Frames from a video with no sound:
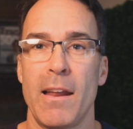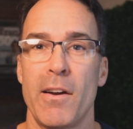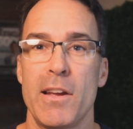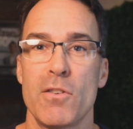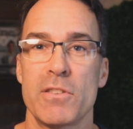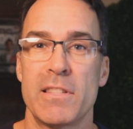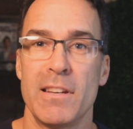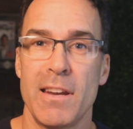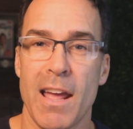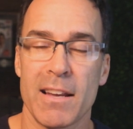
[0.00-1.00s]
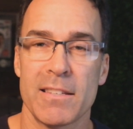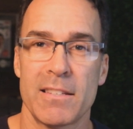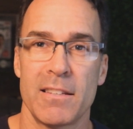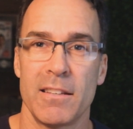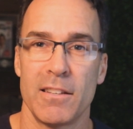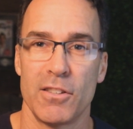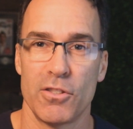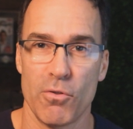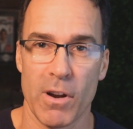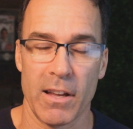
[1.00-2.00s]
Now here's the next
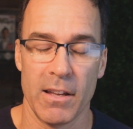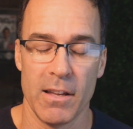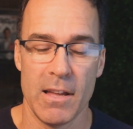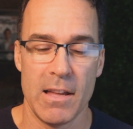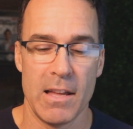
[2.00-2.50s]
trick.